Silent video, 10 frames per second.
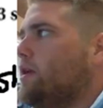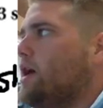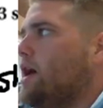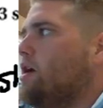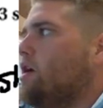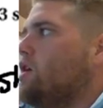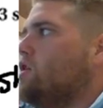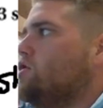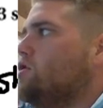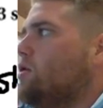Okay,
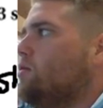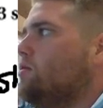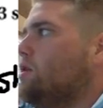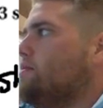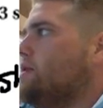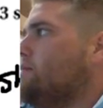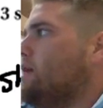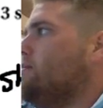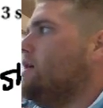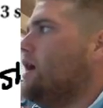so I mean,
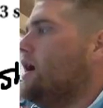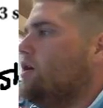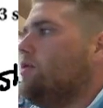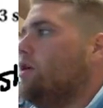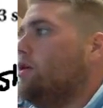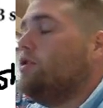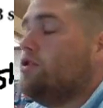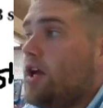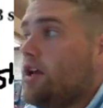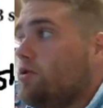maybe I don't know,
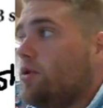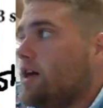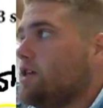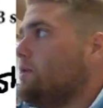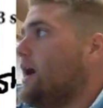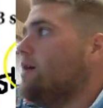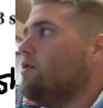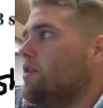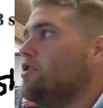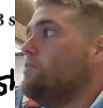understand you guys, but I would
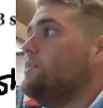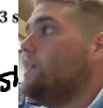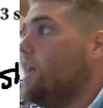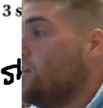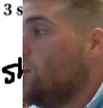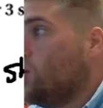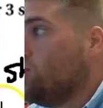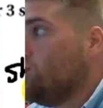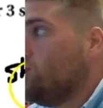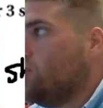rather spend
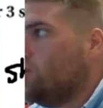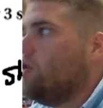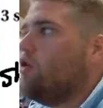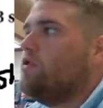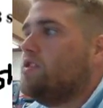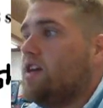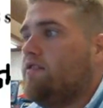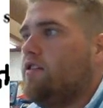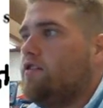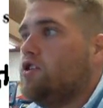$10 a shirt over
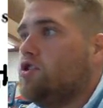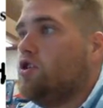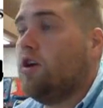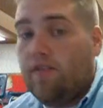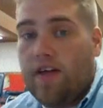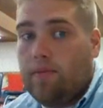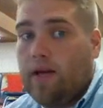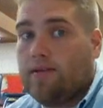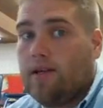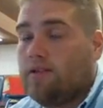$10.50 a shirt, if that
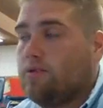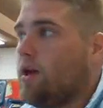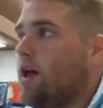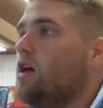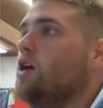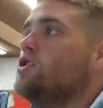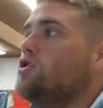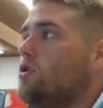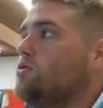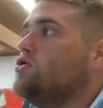makes sense. Okay,
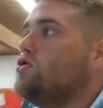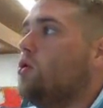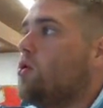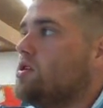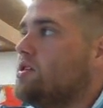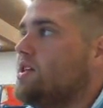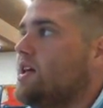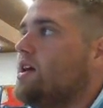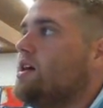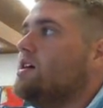so store
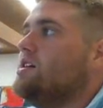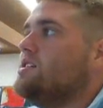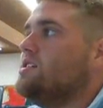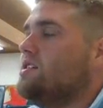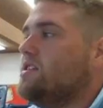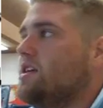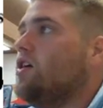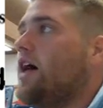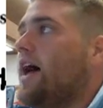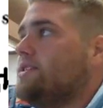C
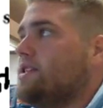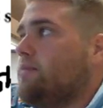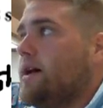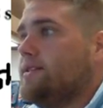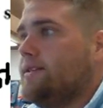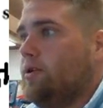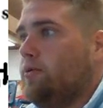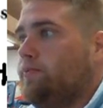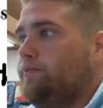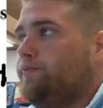still has the best deal.
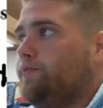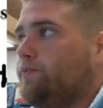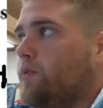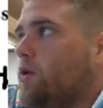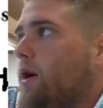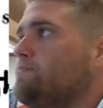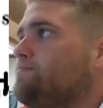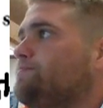Okay.